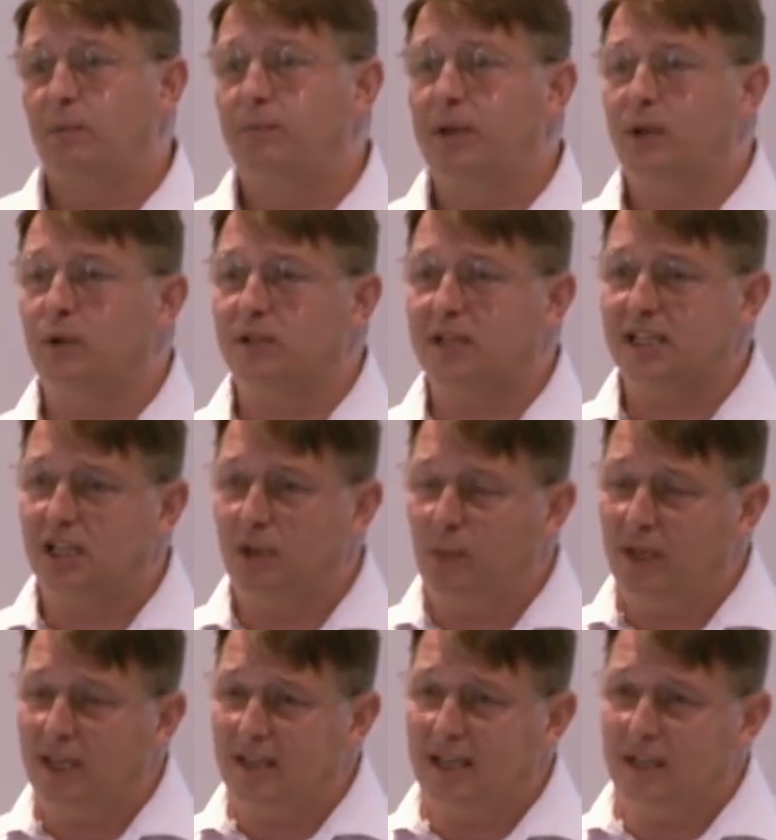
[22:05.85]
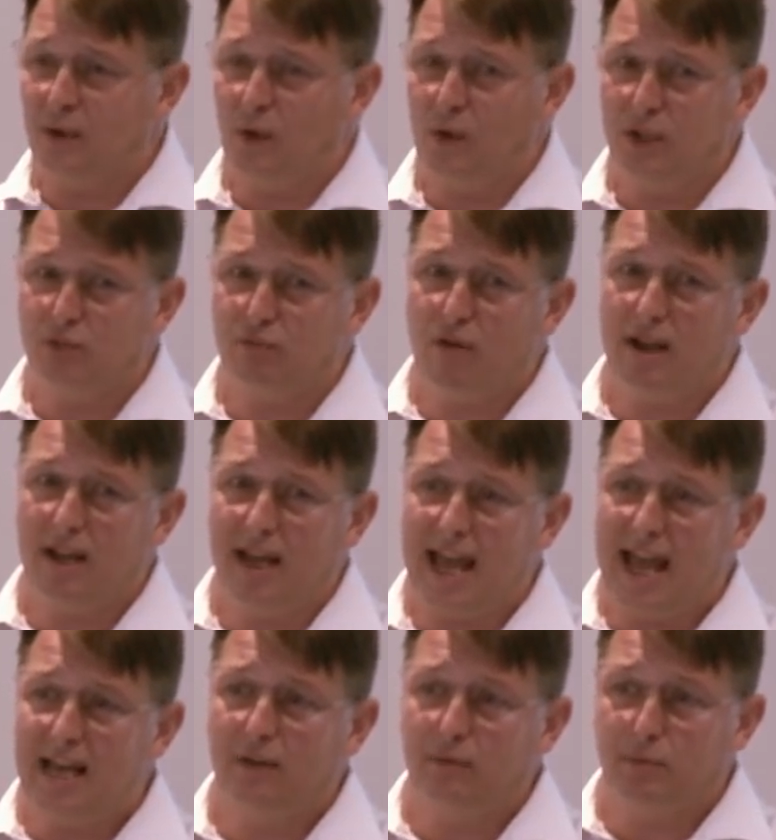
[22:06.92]
Because actually we can get that knowledge right
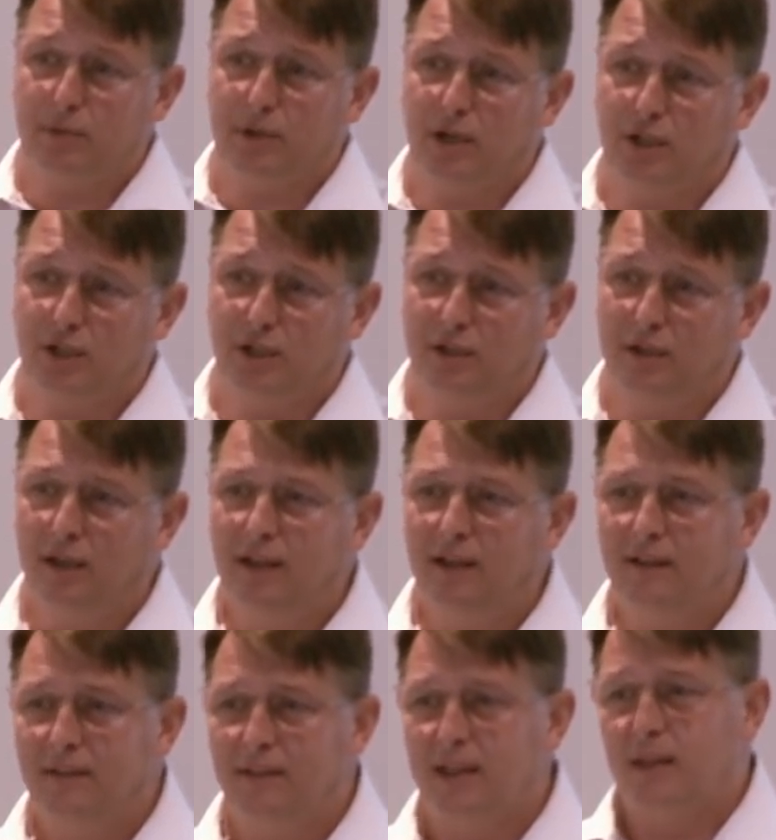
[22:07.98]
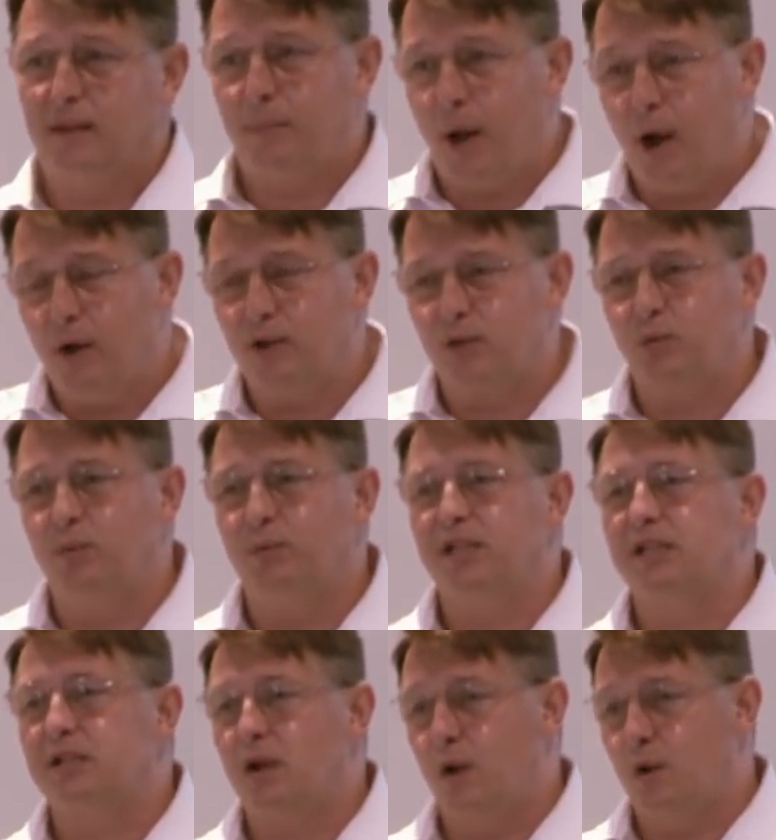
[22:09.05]
ahead of the production, then the post will be
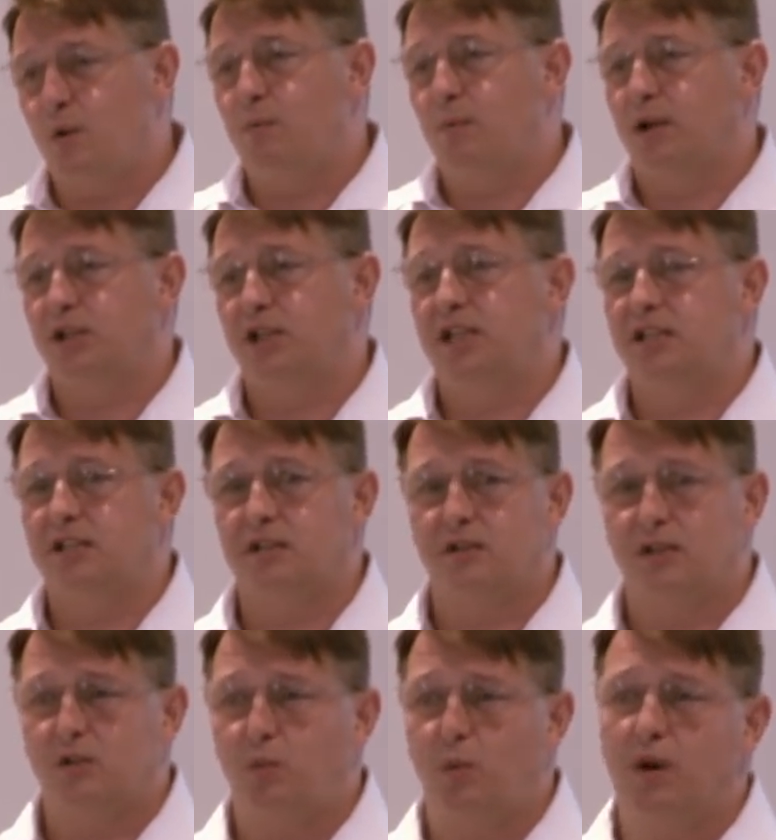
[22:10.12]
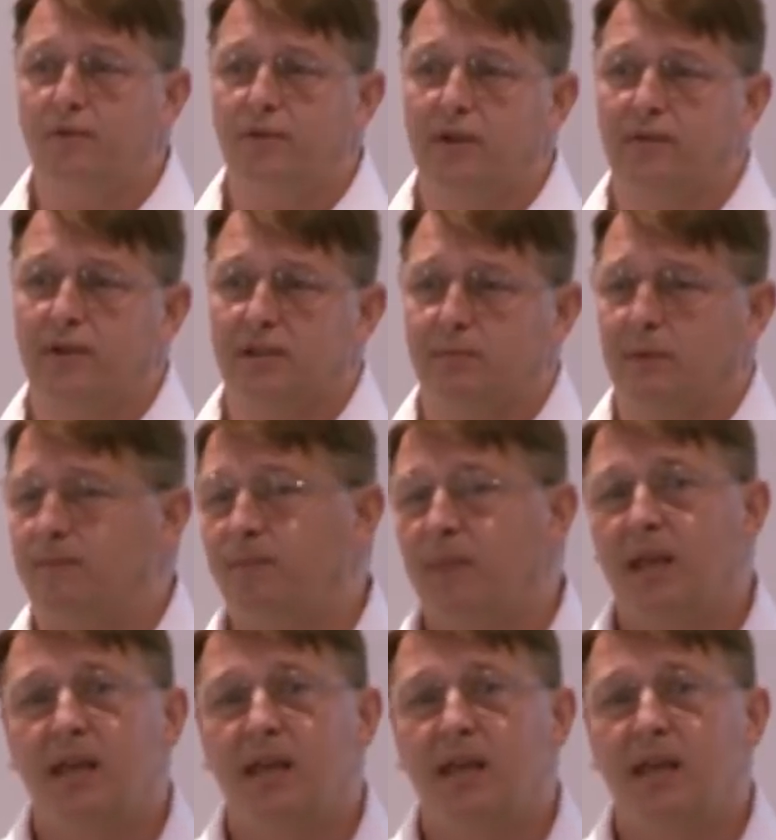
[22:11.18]
so much easier. So it's worth the investment.